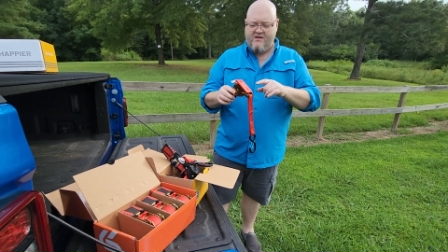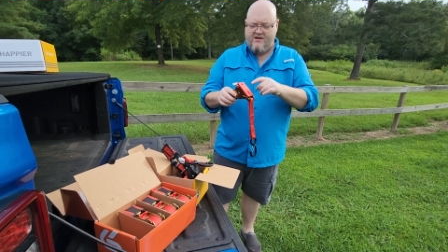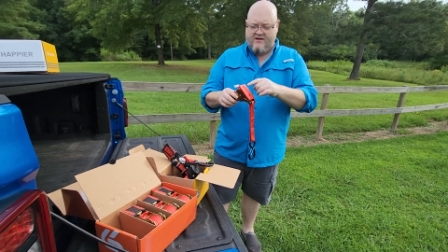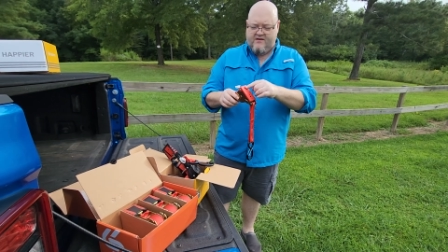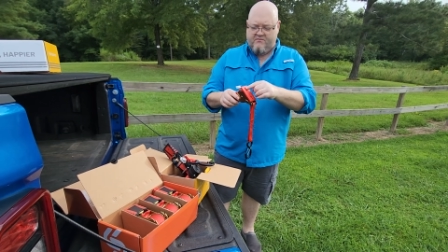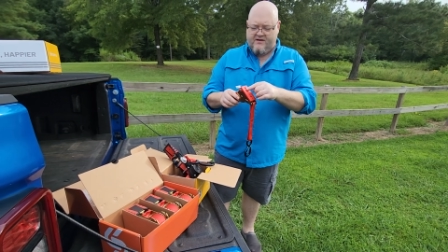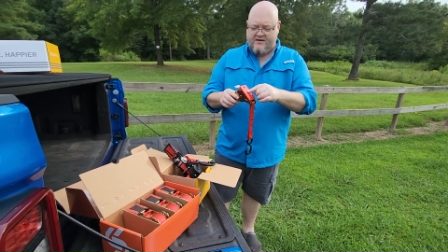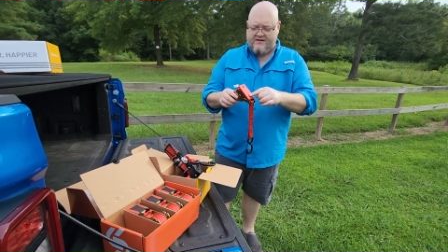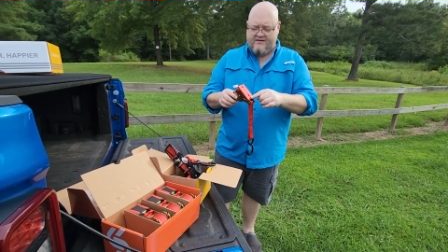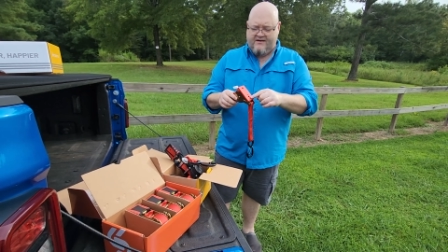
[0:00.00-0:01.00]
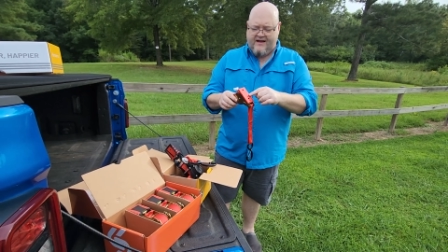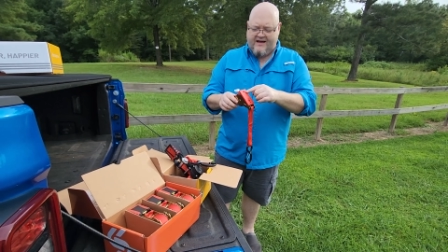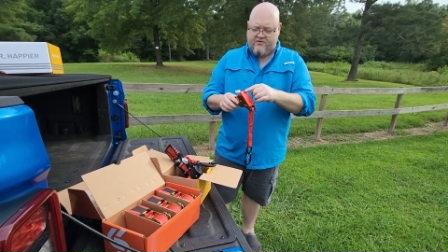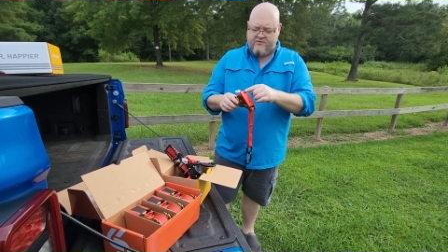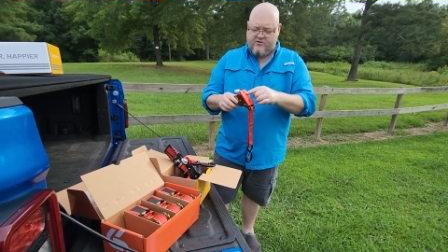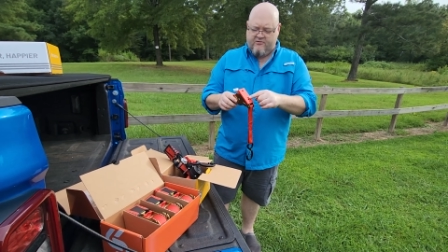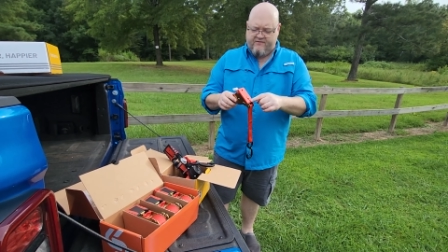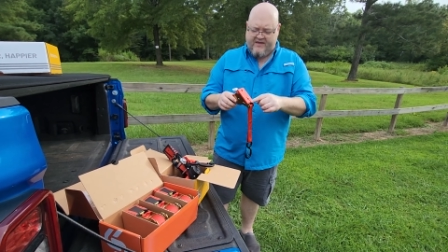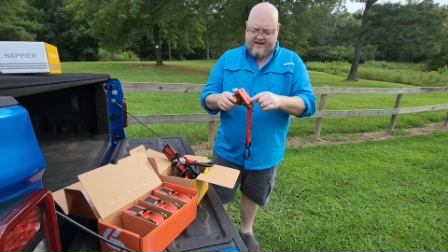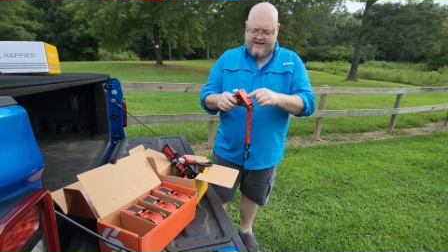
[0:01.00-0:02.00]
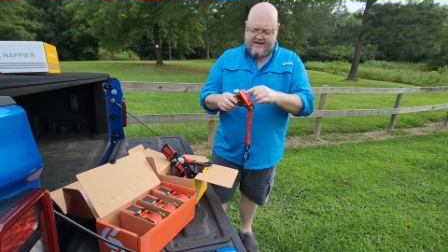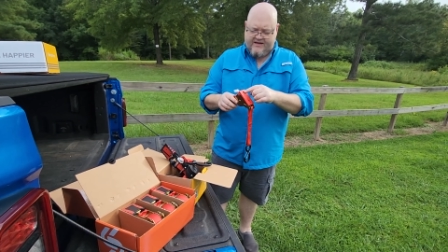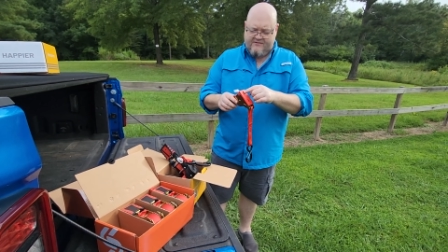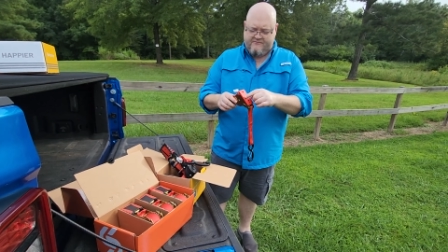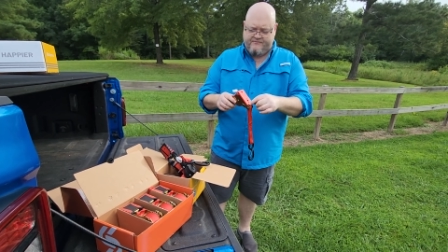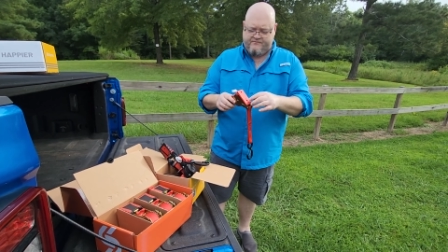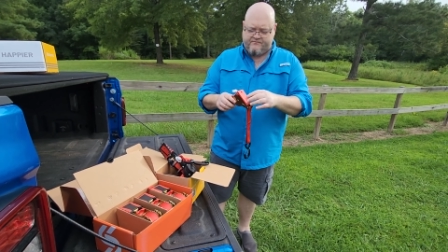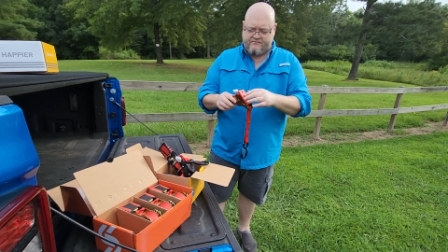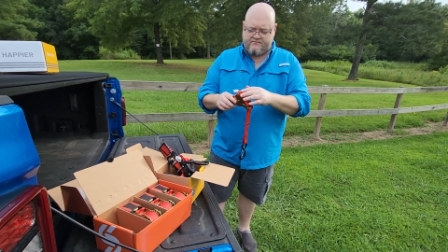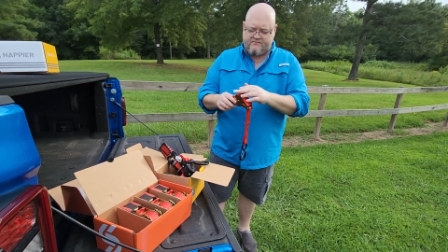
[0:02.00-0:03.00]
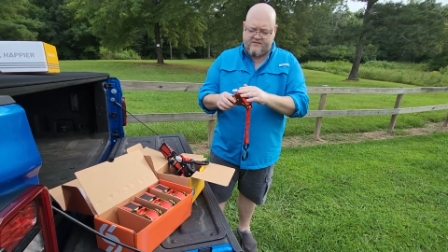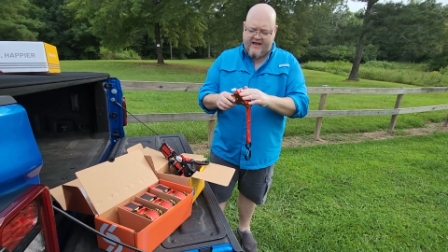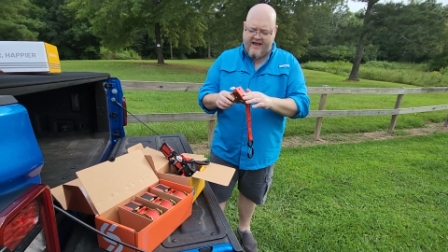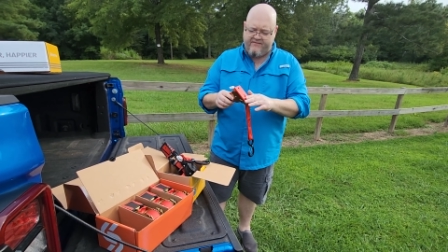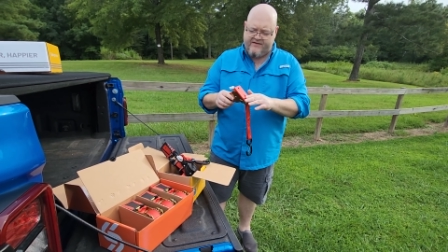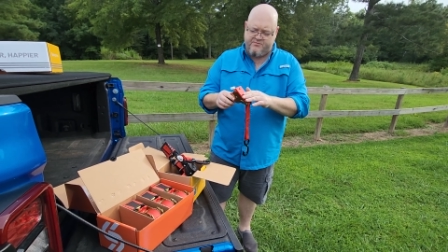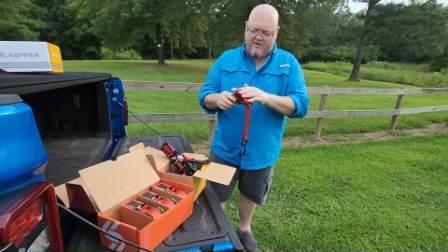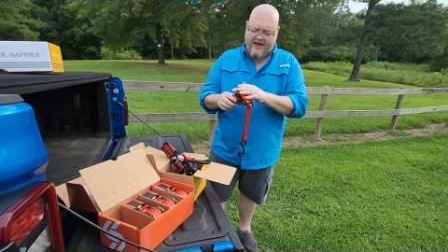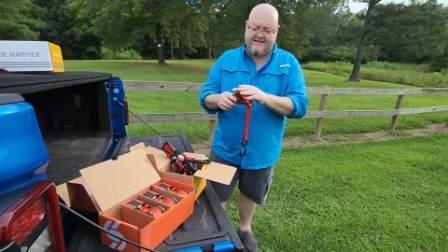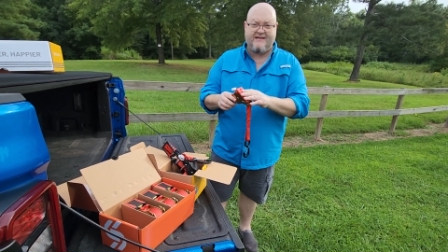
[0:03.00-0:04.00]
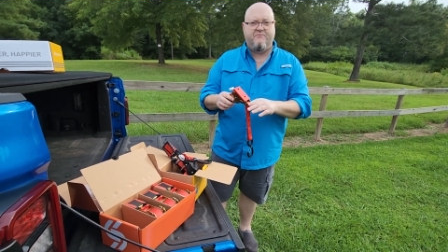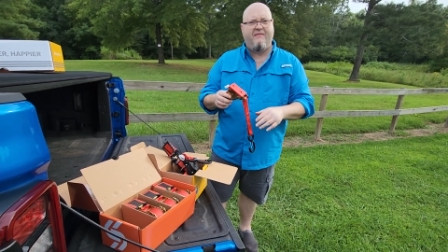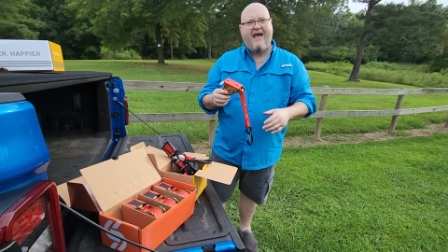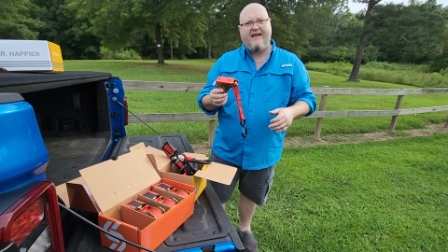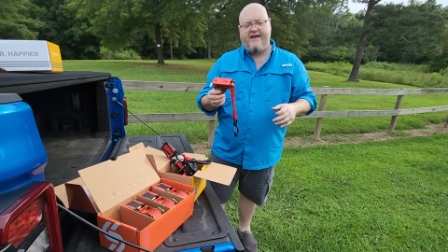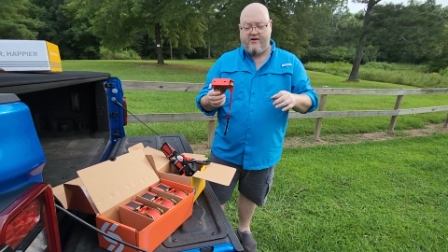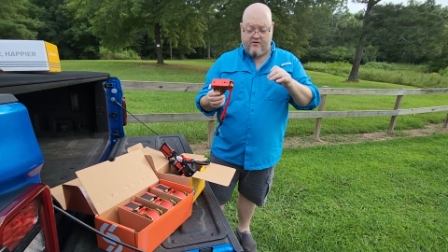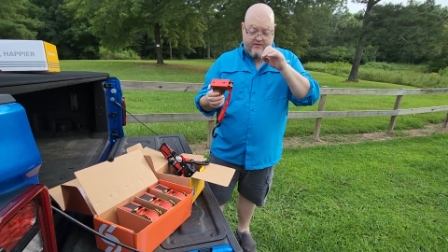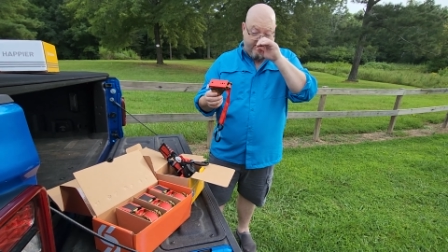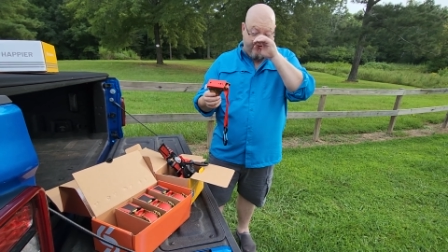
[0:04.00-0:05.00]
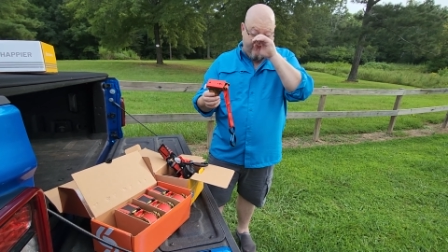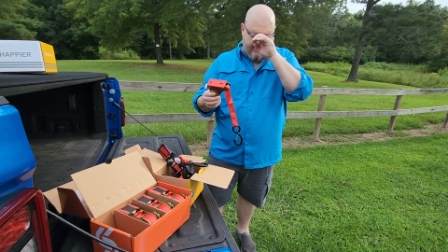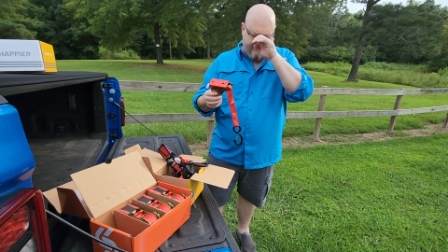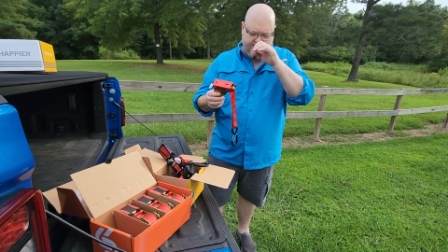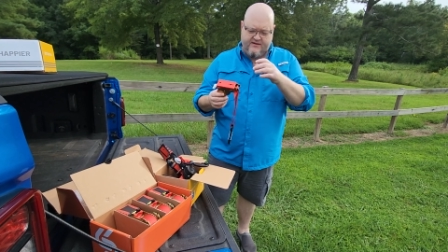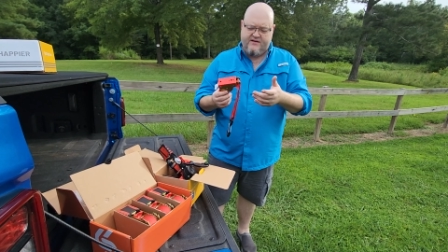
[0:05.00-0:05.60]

them. But I don't know if they uh, have this plastic backing on there or not.